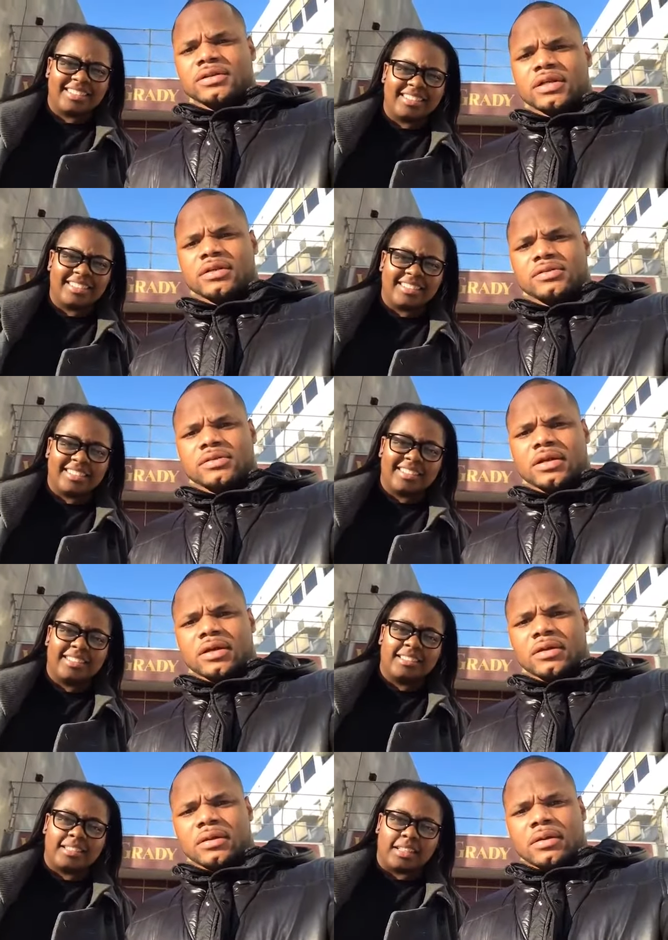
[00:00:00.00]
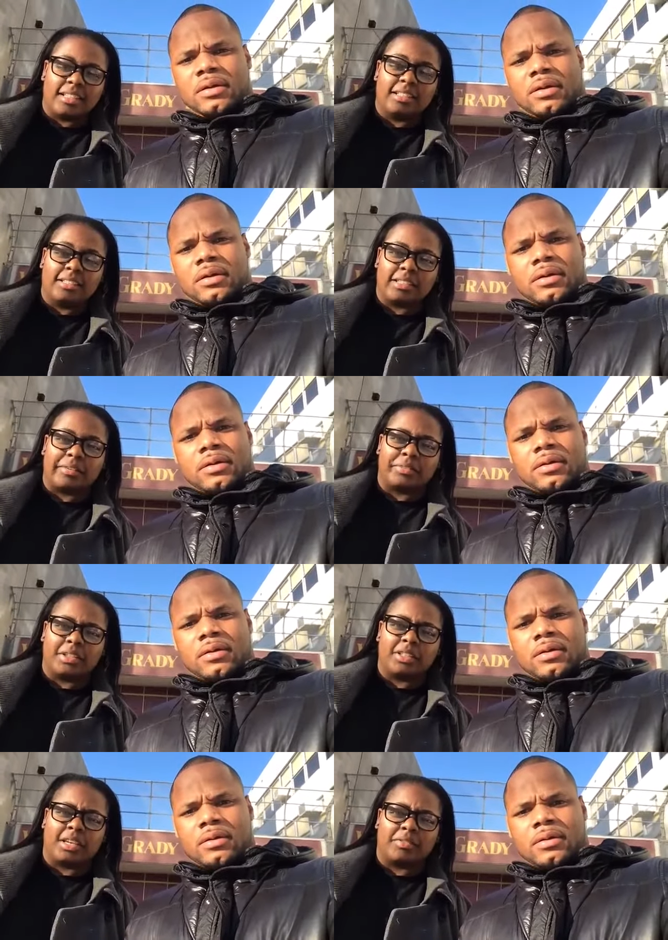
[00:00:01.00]
Speaker 1: seniors today.
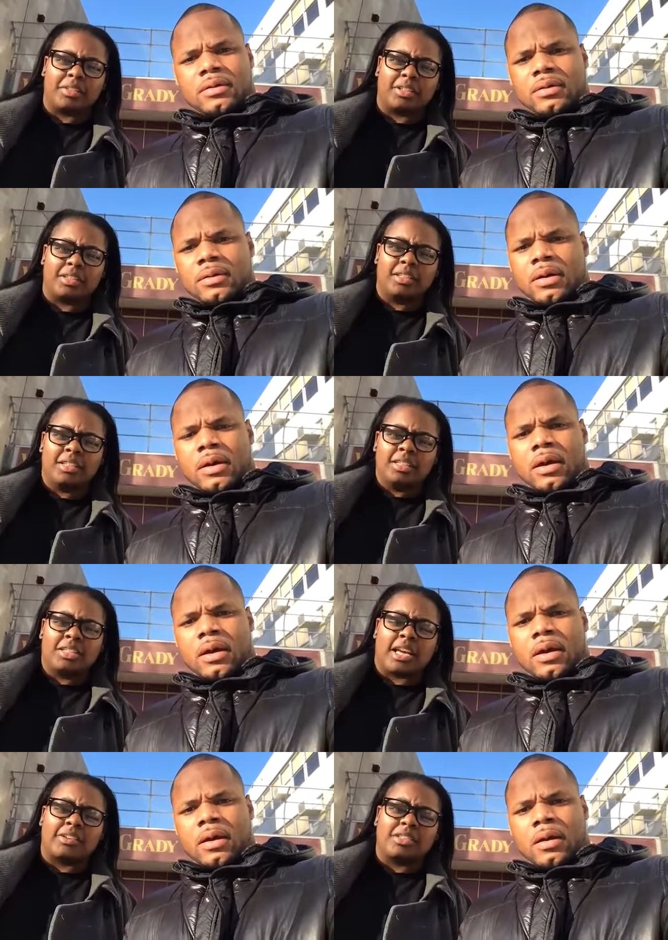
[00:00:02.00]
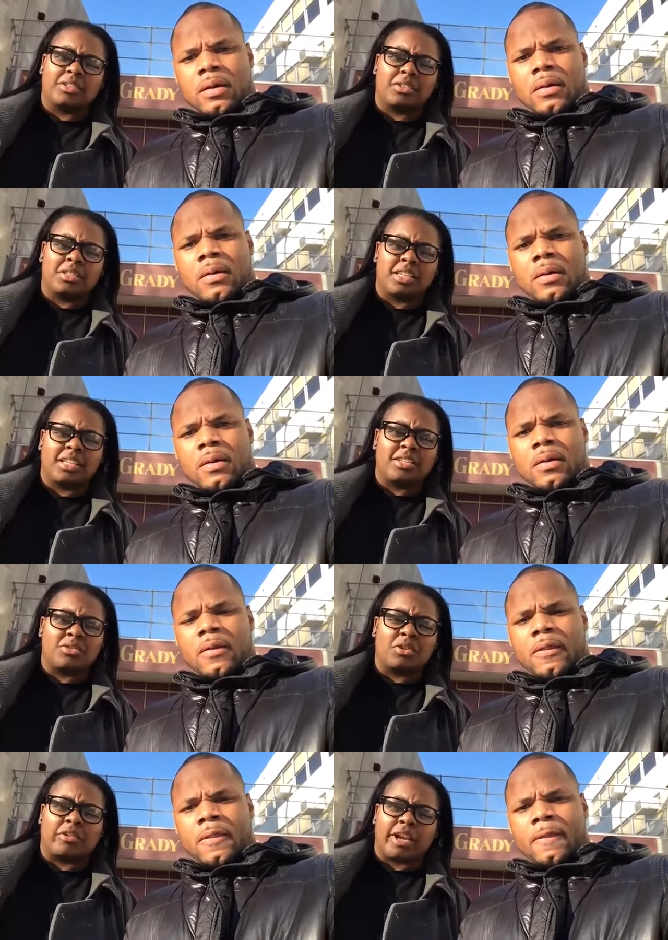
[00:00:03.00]
Speaker 2: Definitely, definitely. And shout out to all the seniors
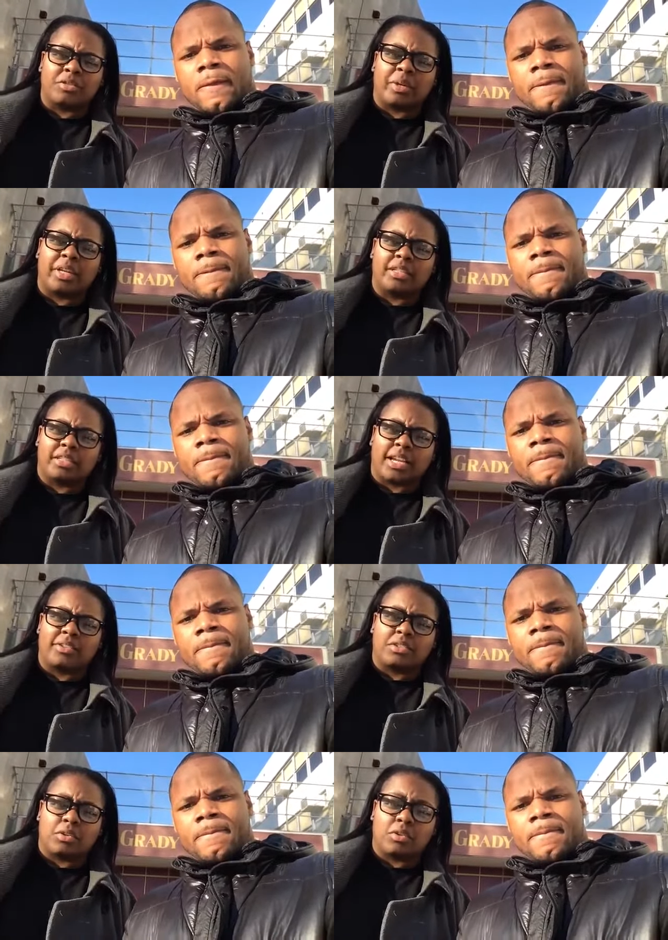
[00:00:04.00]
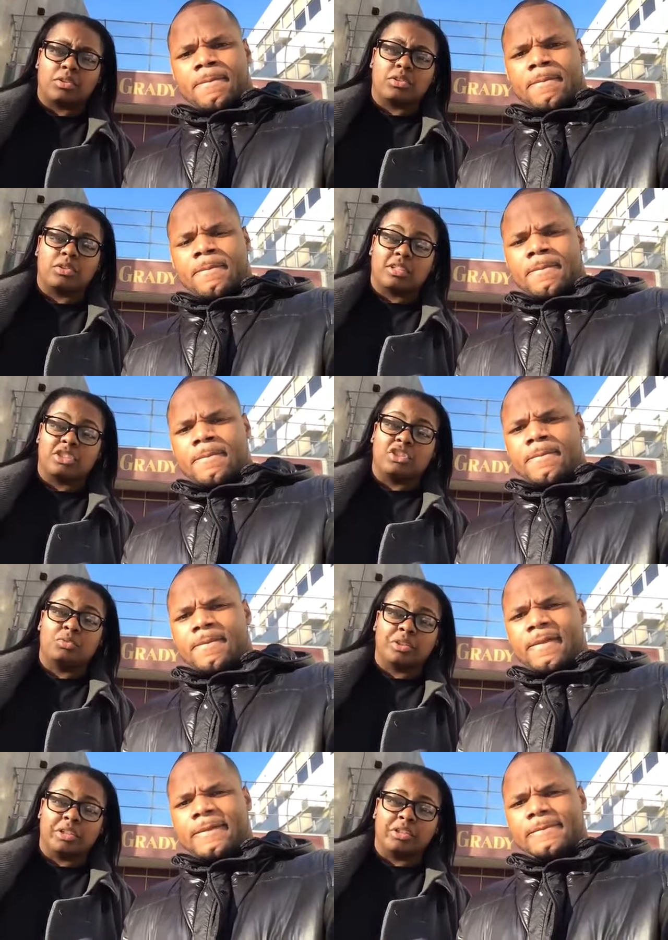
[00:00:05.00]
who are graduating. Shout out to all the
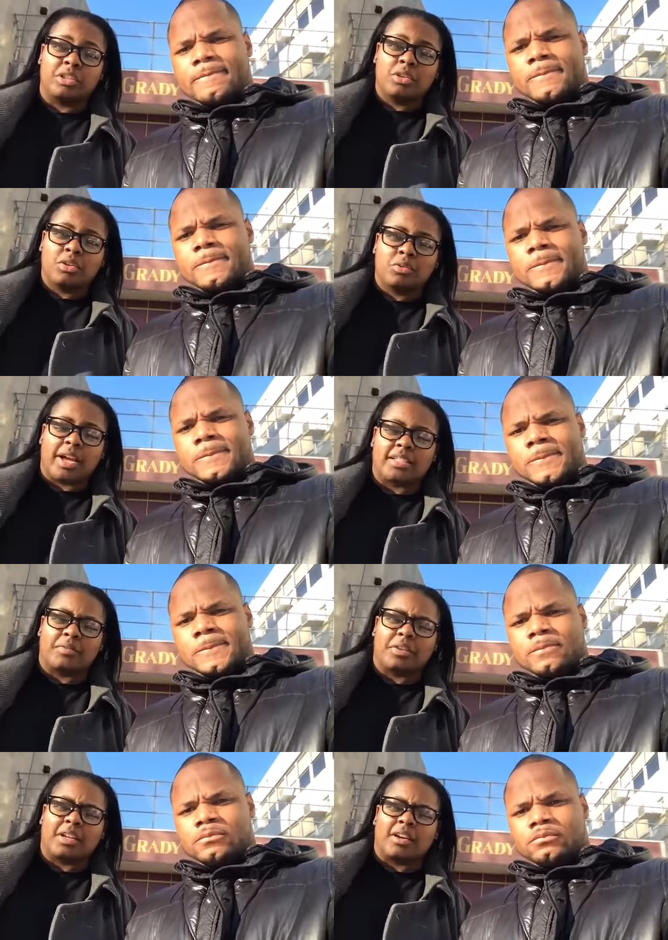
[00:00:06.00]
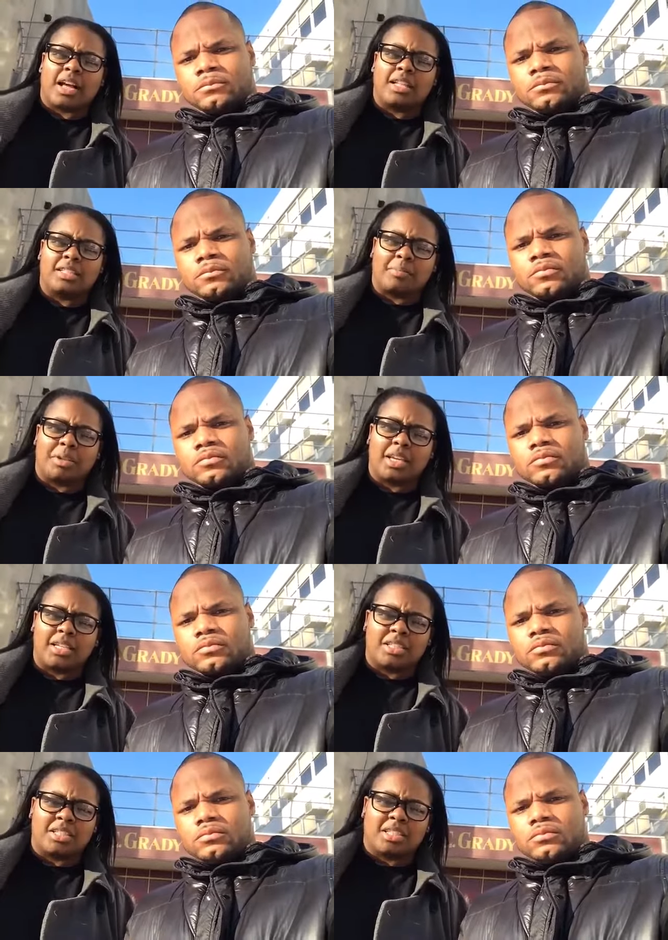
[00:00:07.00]
juniors who are actually filling out college
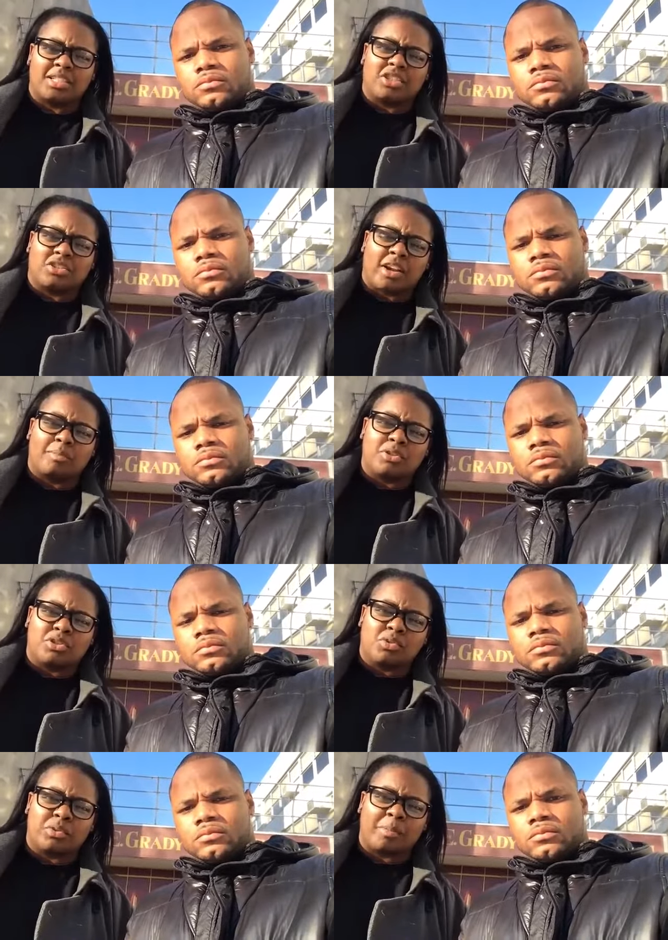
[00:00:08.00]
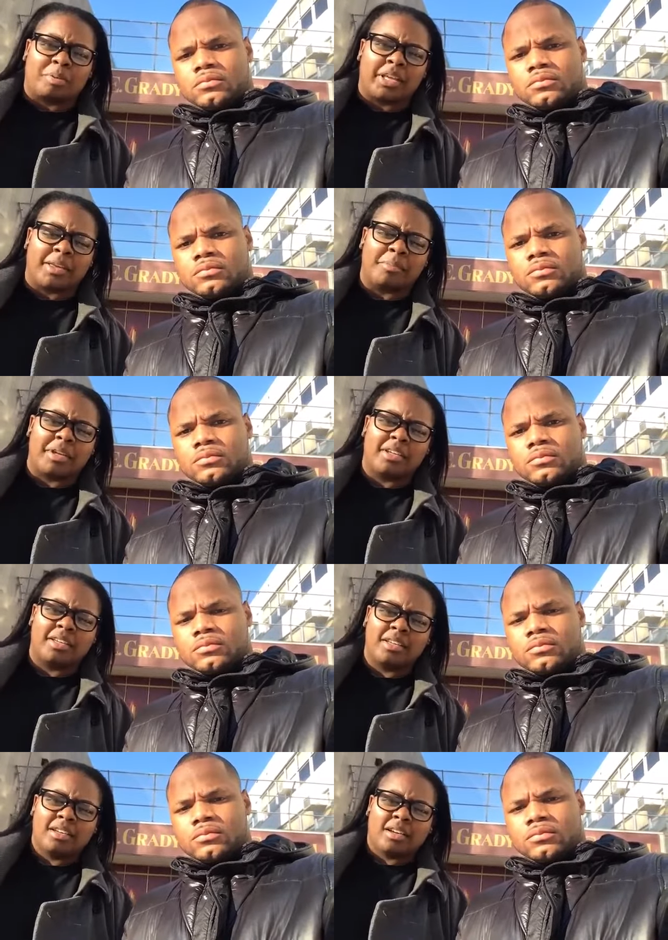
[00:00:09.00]
applications and trying to pursue their plan B.
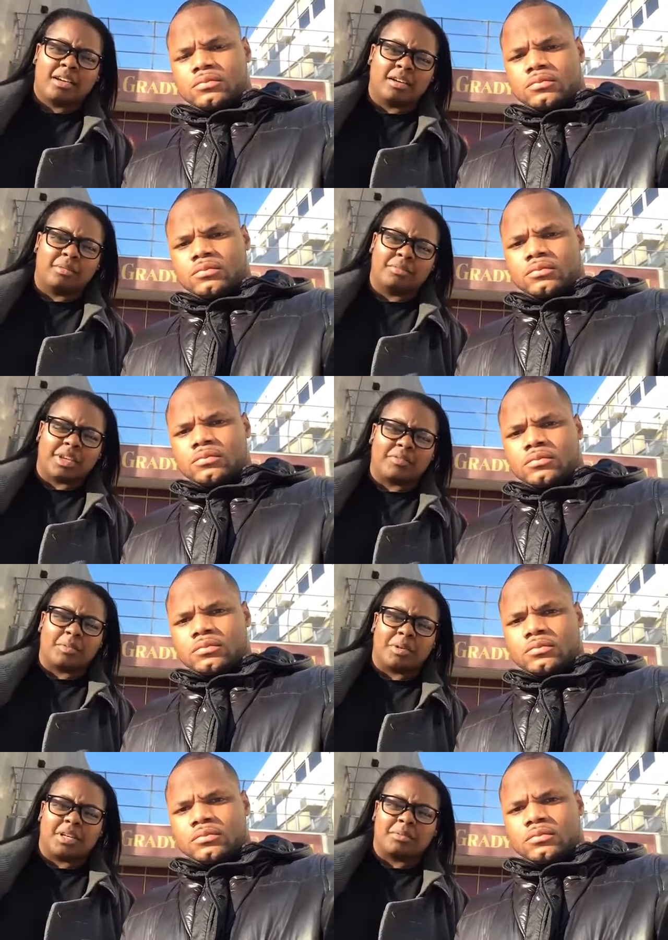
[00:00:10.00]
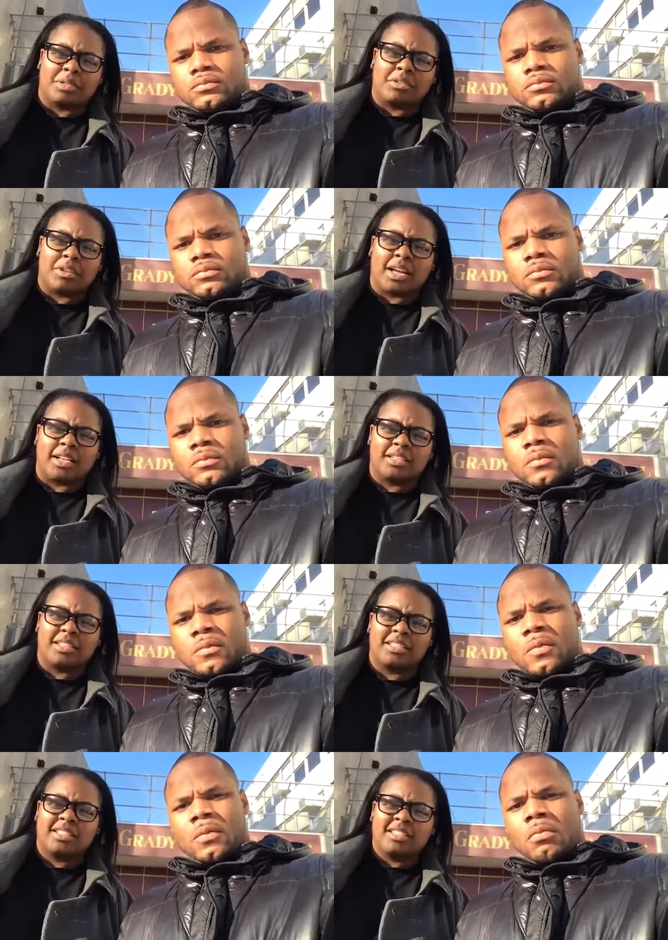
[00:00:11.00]
Definitely big ups to you guys.
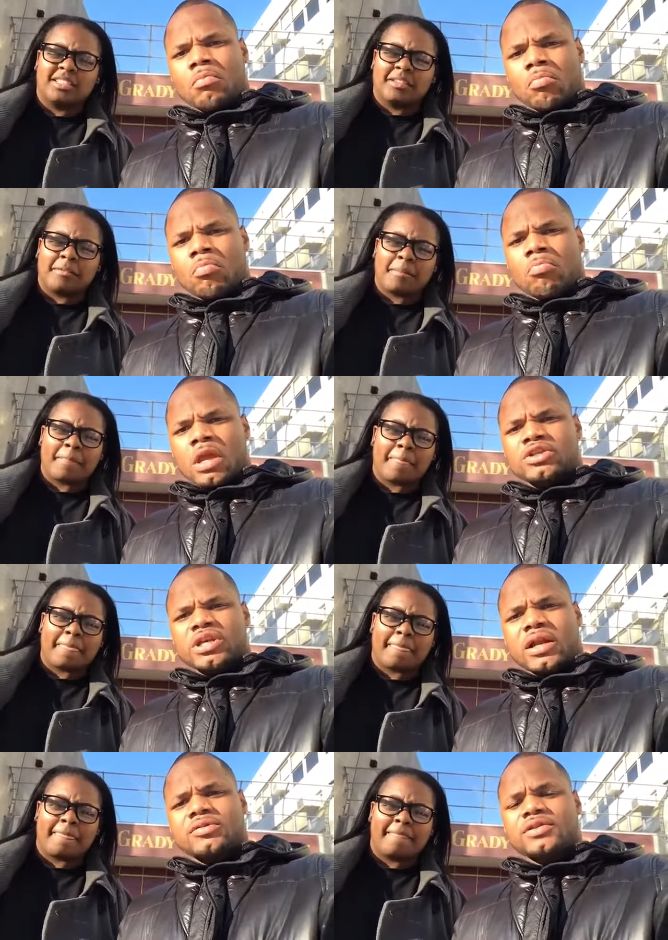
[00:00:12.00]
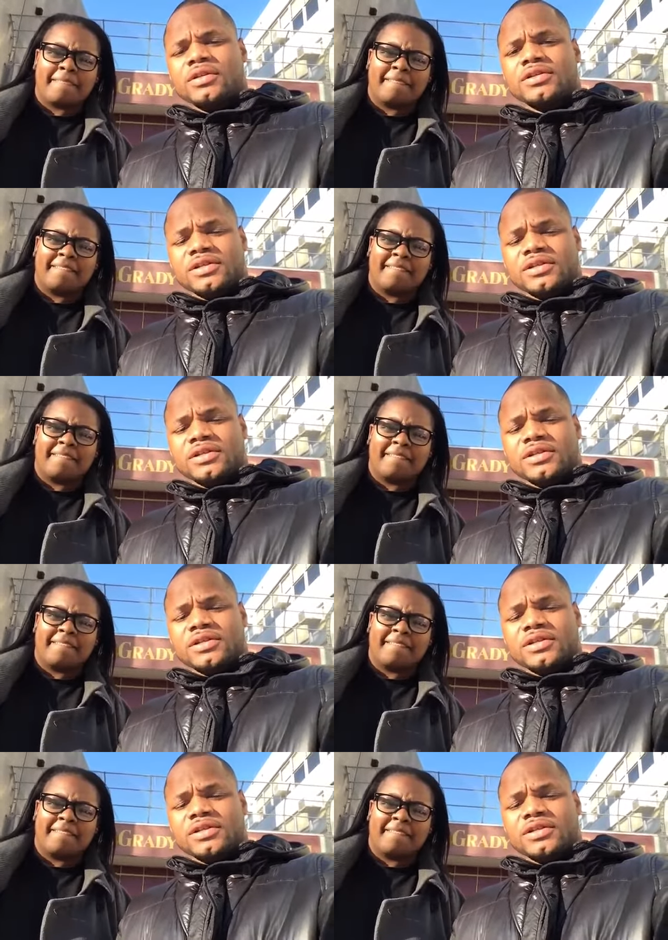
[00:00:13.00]
Speaker 1: Shout out to the